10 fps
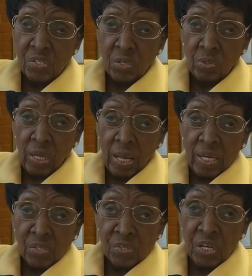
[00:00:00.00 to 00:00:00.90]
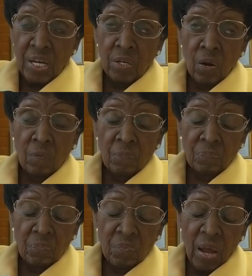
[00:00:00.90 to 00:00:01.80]
So she and her
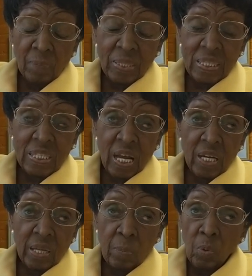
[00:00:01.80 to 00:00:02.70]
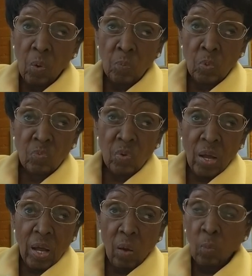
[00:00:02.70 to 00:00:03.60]
family decided they were going to move
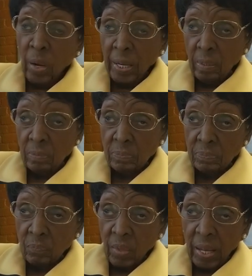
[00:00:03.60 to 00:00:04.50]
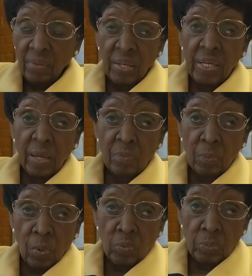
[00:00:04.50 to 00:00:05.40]
away. And they came to
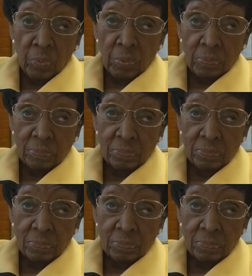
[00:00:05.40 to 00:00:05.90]
Baltimore.